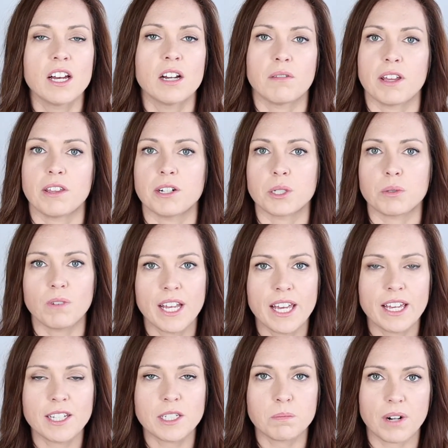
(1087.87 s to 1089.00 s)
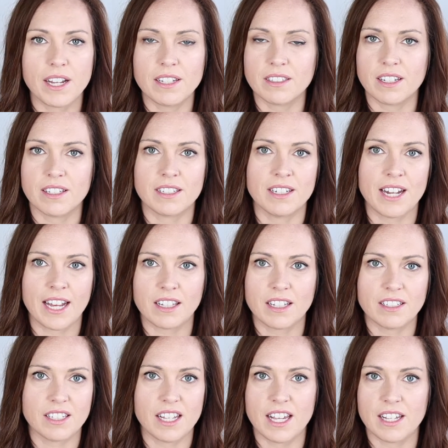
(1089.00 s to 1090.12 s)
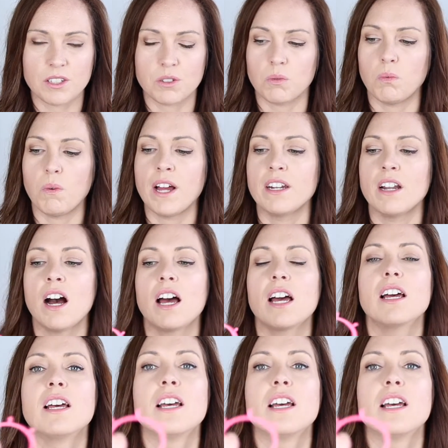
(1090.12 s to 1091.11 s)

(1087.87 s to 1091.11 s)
whether it's rings, bracelets, necklaces, whatnot.